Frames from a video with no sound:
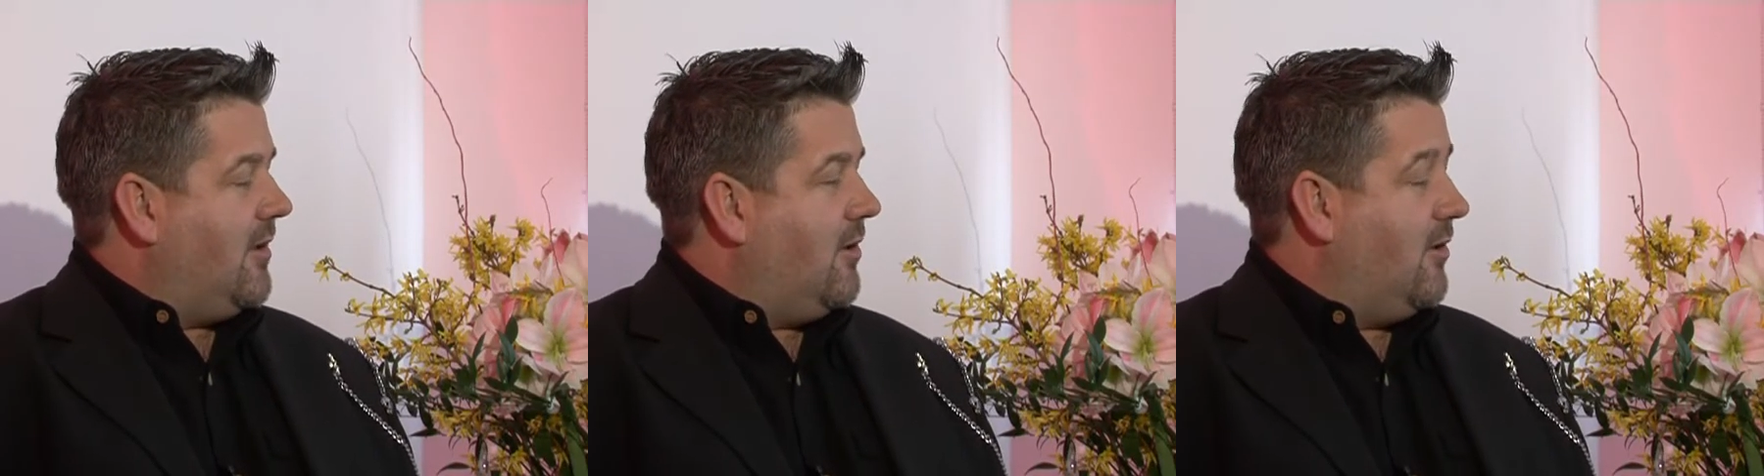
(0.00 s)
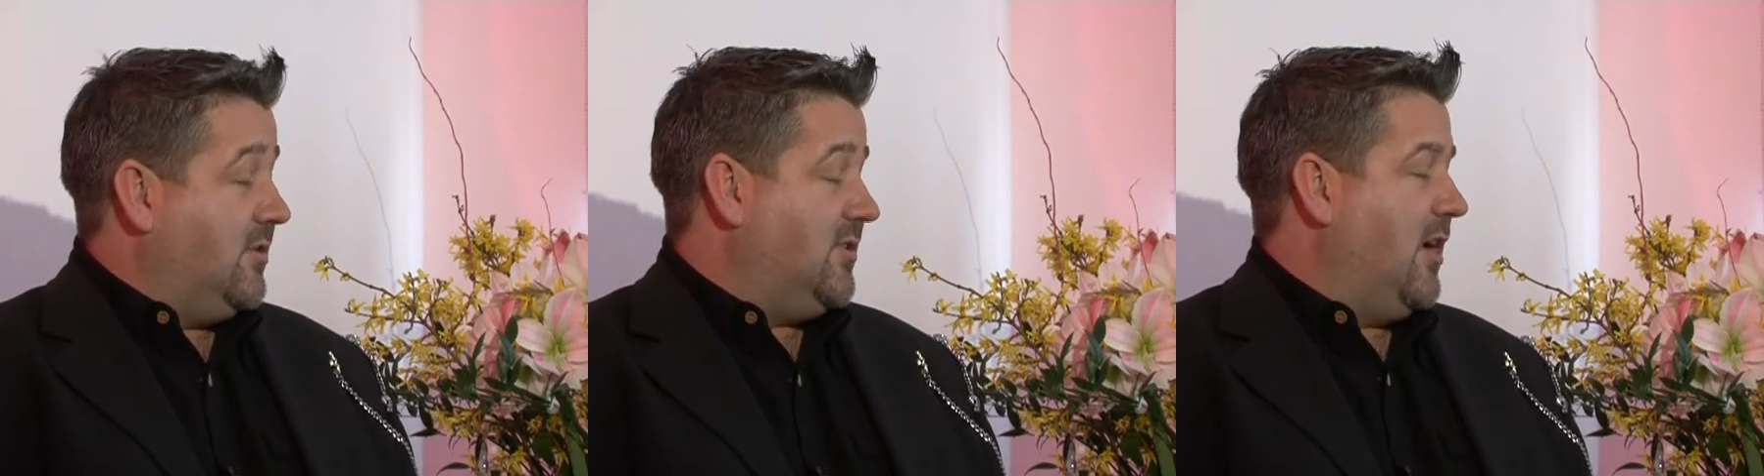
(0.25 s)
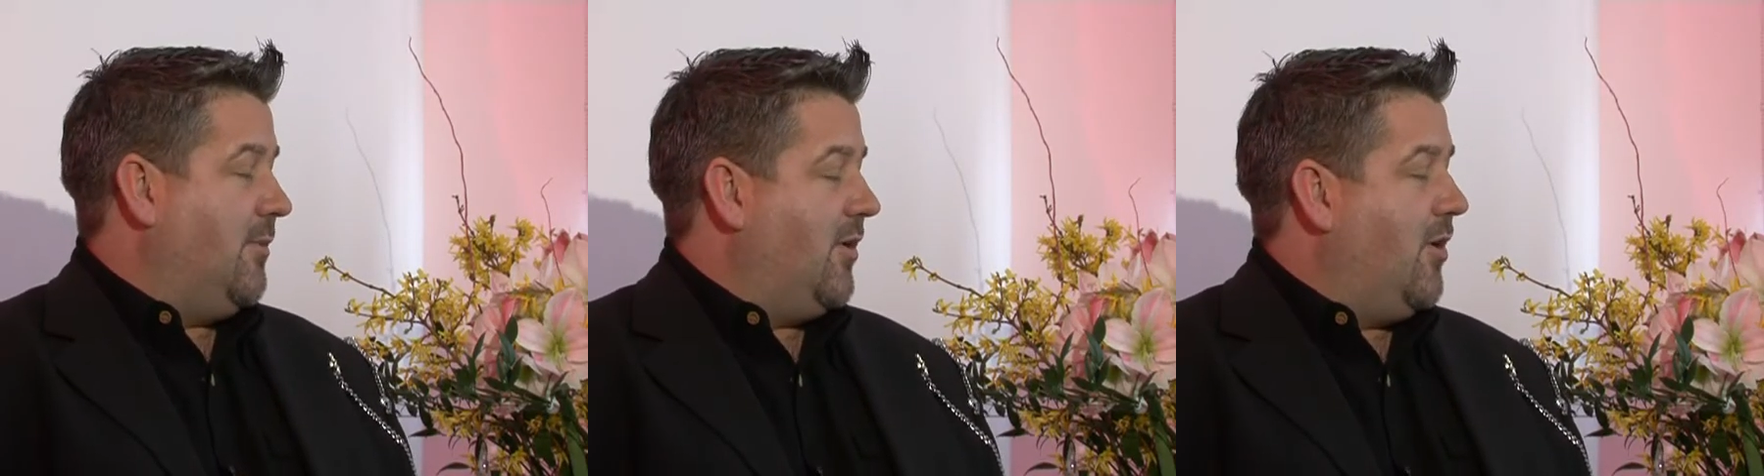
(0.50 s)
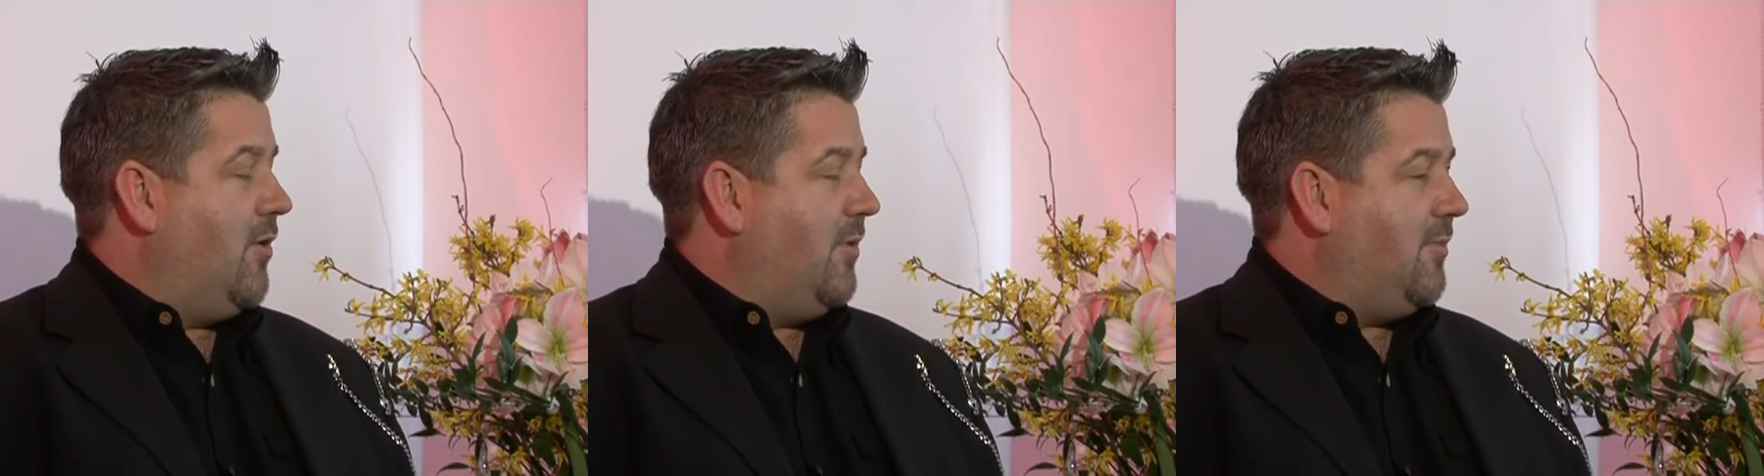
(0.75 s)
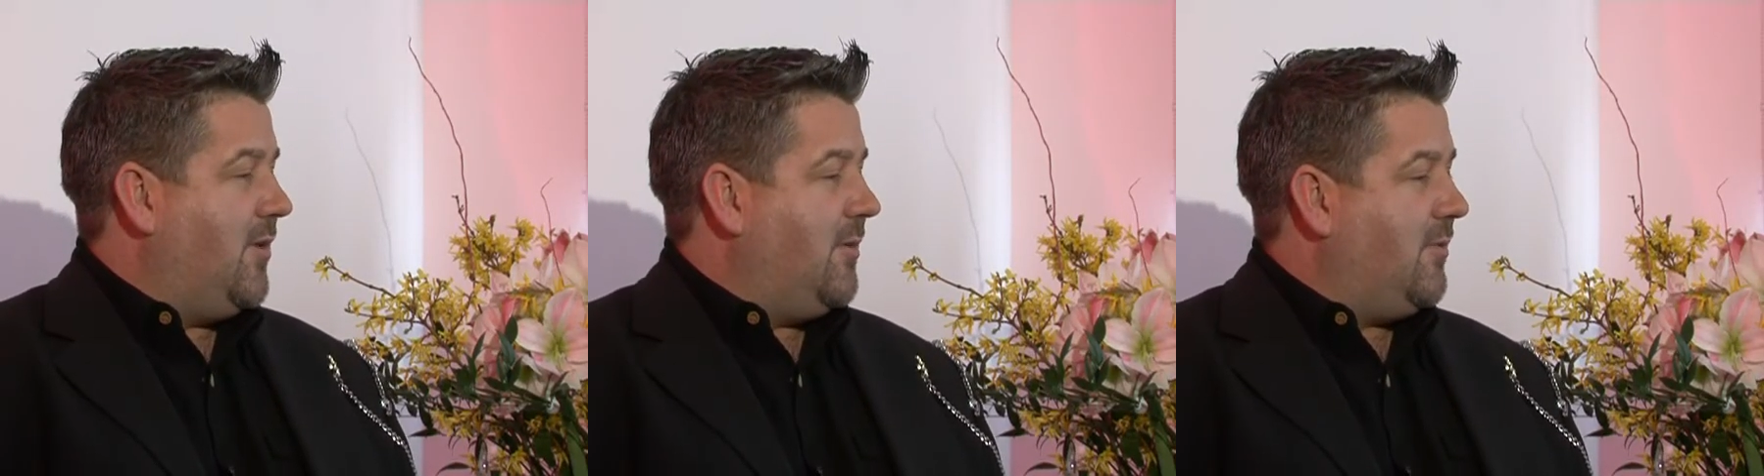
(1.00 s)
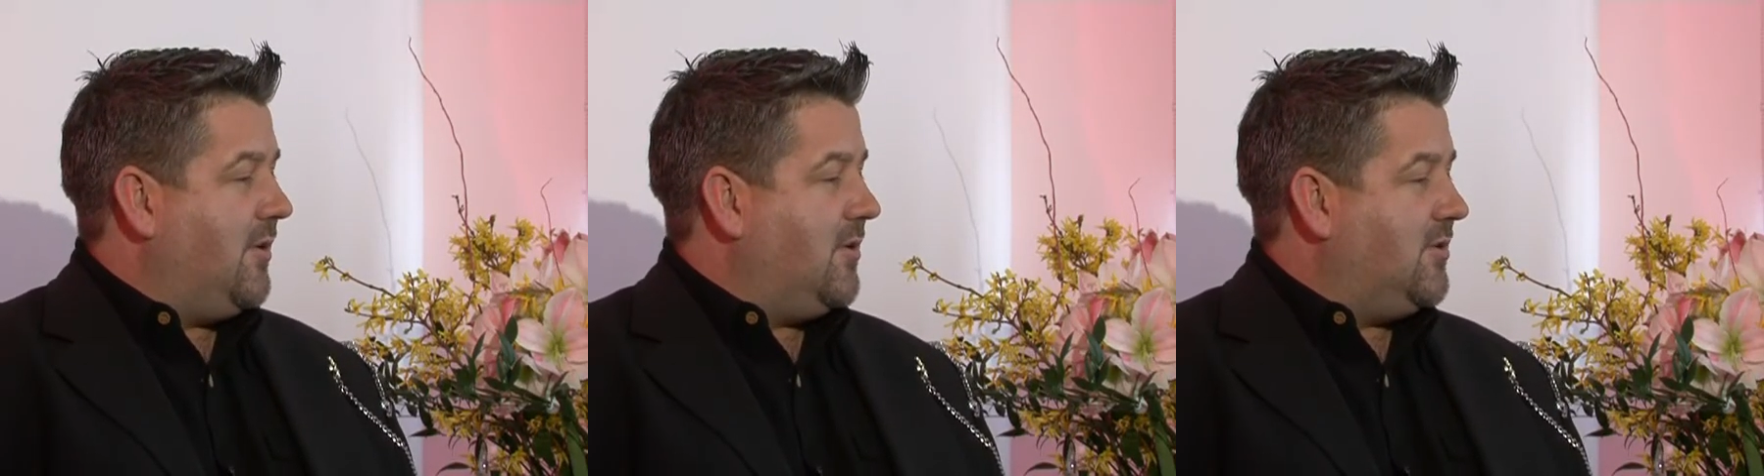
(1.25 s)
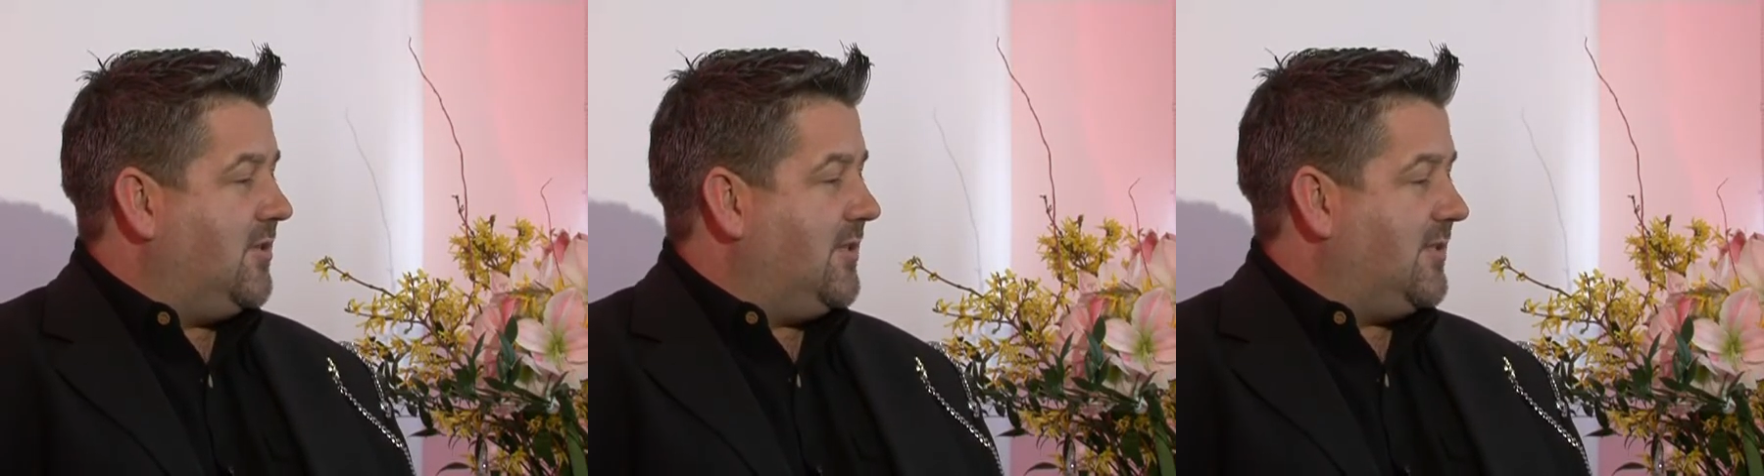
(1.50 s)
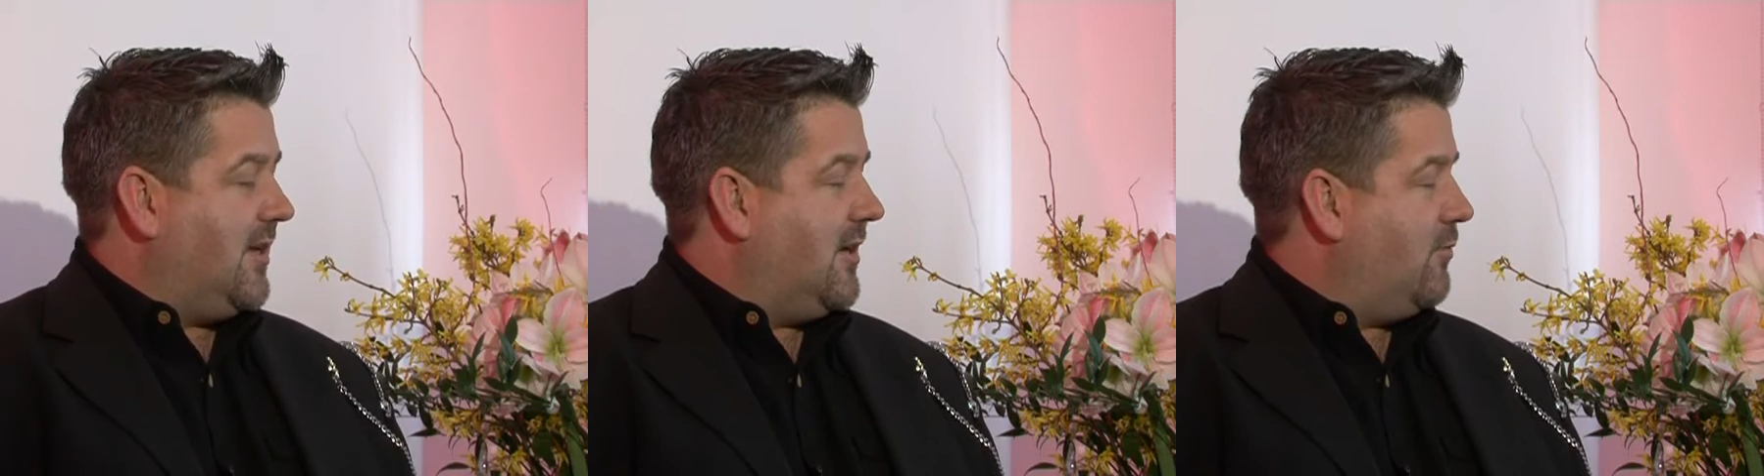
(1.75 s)
long time ago when people used to
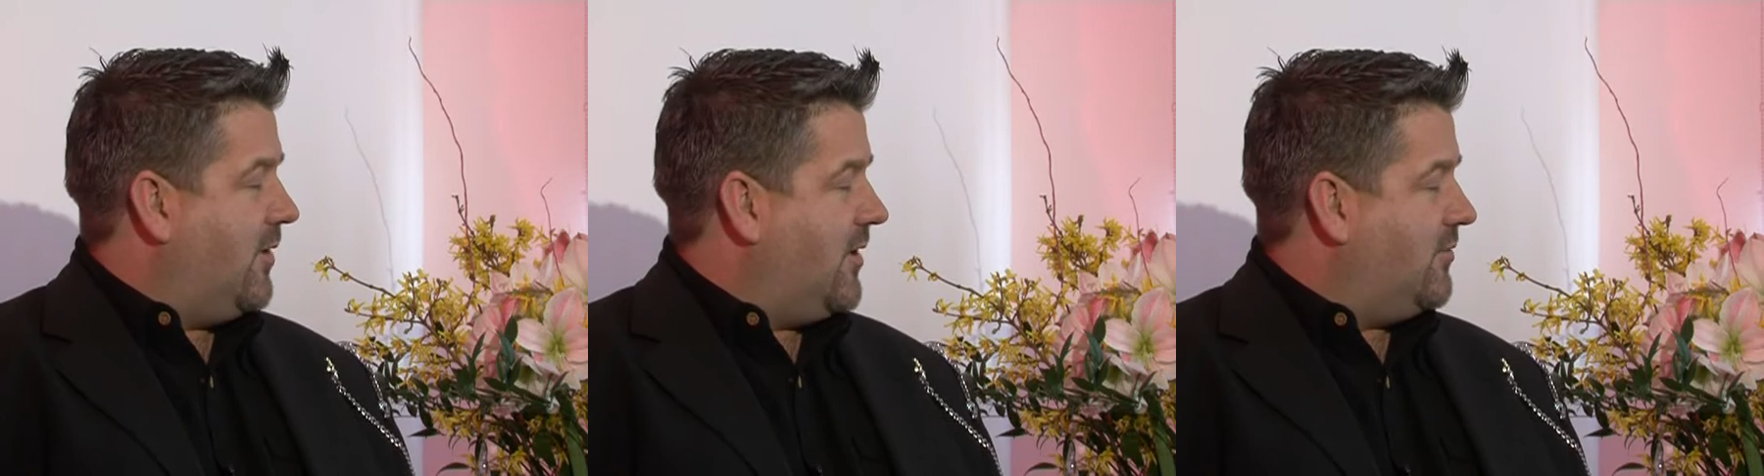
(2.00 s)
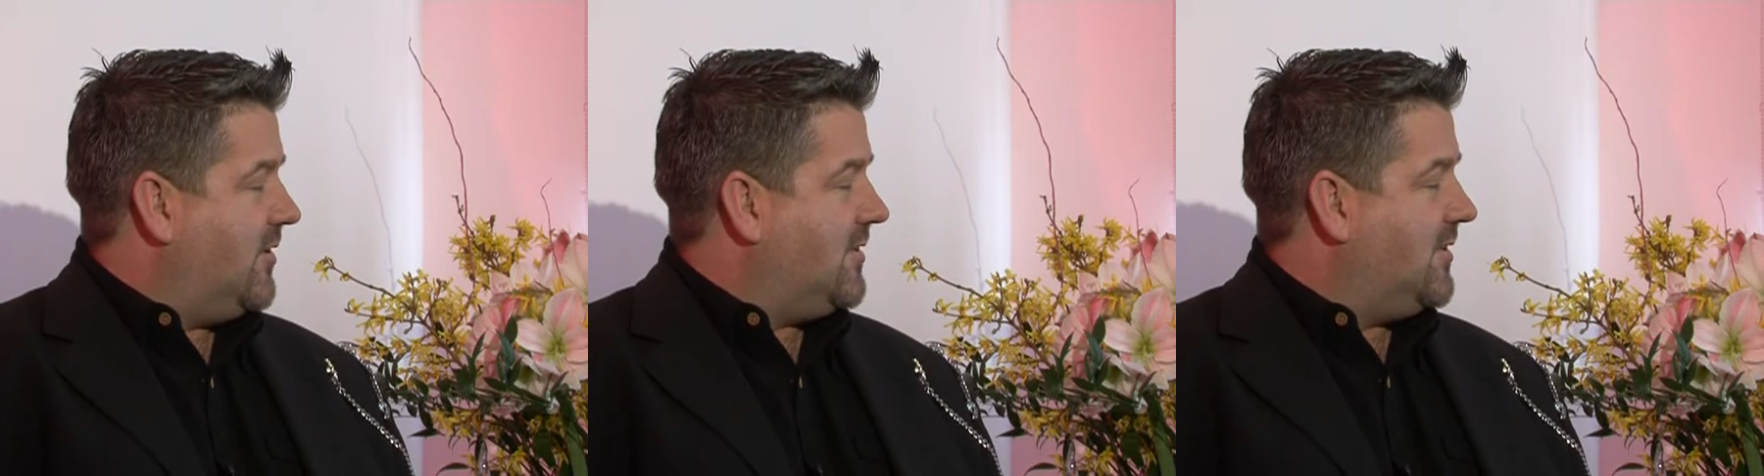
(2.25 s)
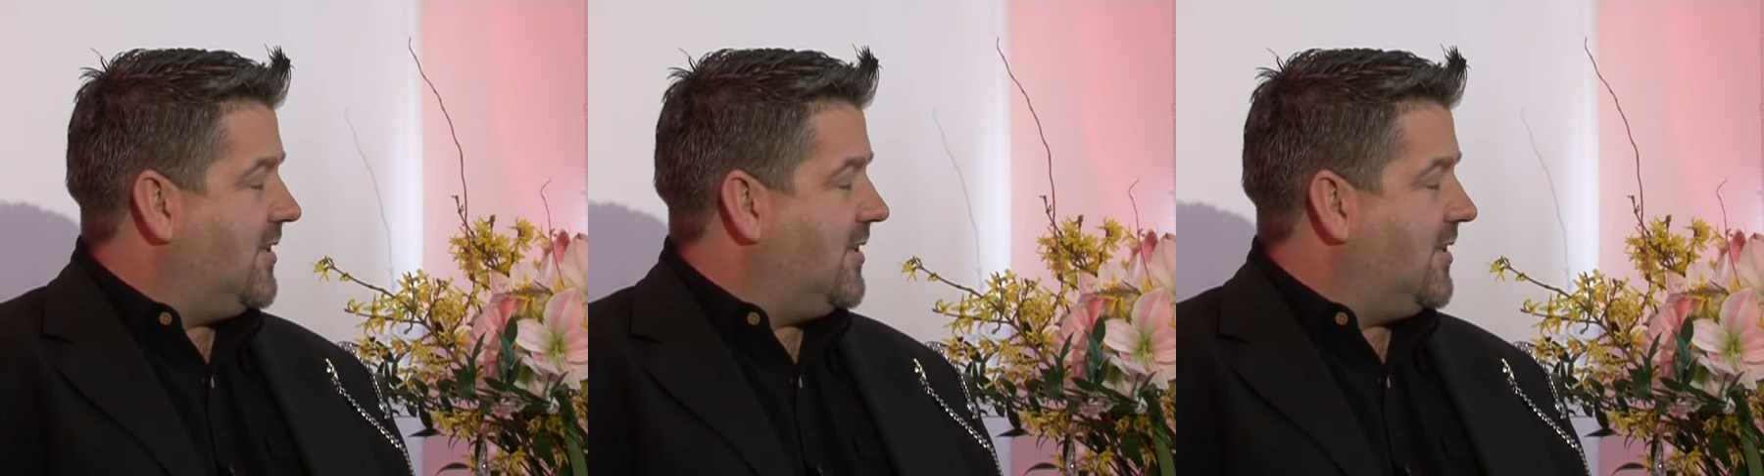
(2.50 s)
design wedding dresses,